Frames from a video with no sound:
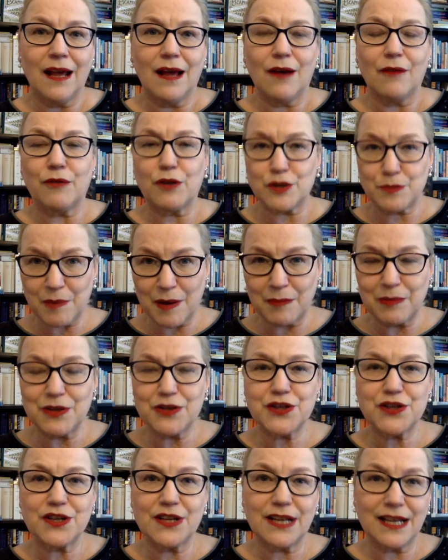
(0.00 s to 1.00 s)
first
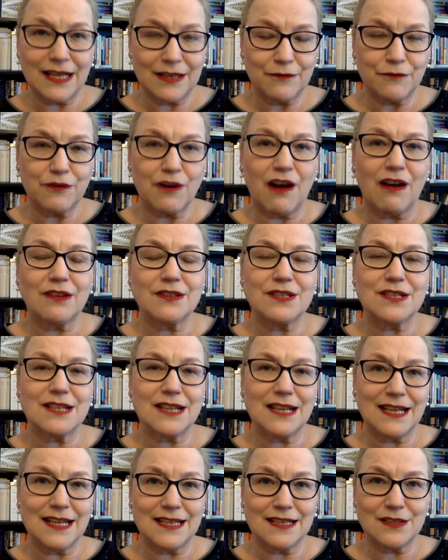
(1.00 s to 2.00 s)
published in France
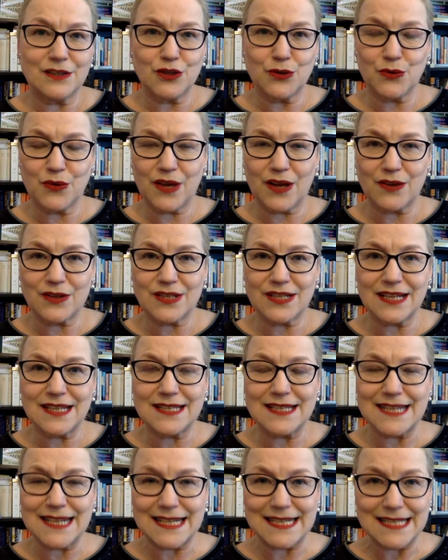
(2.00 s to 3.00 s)
in
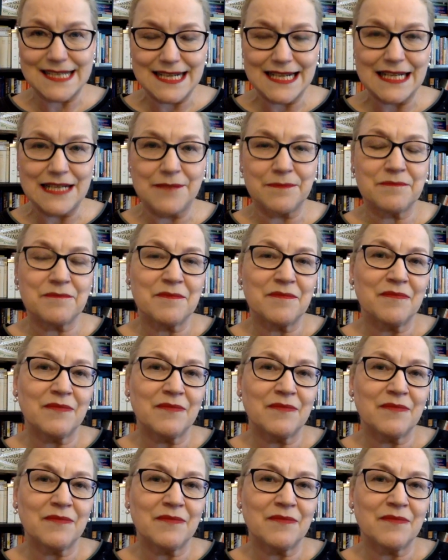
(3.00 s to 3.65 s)
2016.